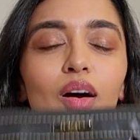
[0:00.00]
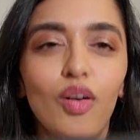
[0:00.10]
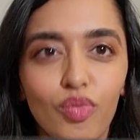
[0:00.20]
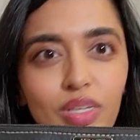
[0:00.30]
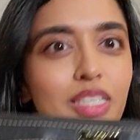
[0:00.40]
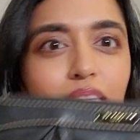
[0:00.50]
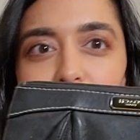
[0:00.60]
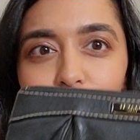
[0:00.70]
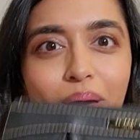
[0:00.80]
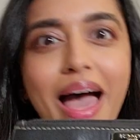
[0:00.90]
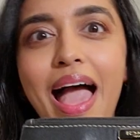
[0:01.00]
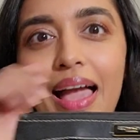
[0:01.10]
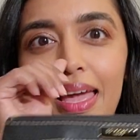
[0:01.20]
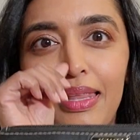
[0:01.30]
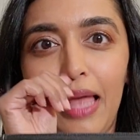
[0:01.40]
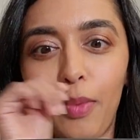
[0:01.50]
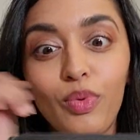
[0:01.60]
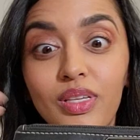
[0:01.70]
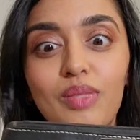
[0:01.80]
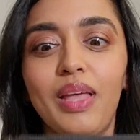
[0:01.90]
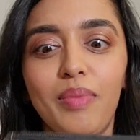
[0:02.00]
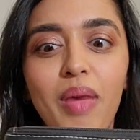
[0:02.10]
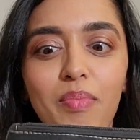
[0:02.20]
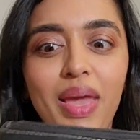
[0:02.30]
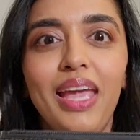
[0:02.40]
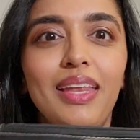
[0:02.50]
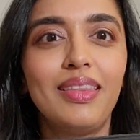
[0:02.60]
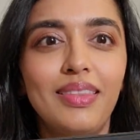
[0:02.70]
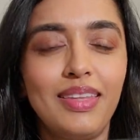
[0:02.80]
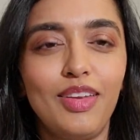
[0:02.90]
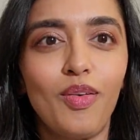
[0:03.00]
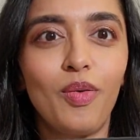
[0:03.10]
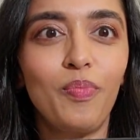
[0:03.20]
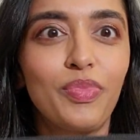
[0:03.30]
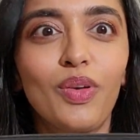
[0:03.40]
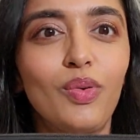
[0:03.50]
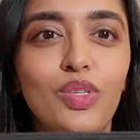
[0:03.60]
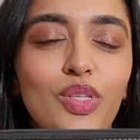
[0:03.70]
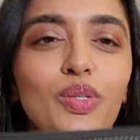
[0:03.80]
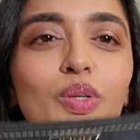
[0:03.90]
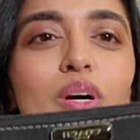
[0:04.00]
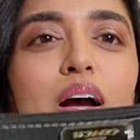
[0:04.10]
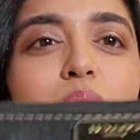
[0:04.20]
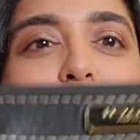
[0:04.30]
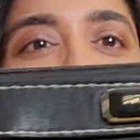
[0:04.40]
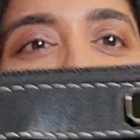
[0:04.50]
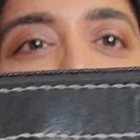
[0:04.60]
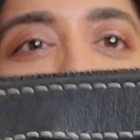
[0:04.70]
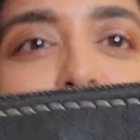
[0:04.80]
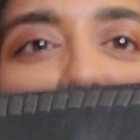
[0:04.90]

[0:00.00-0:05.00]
a wristlet bag, and that was like my main, go-to. But this is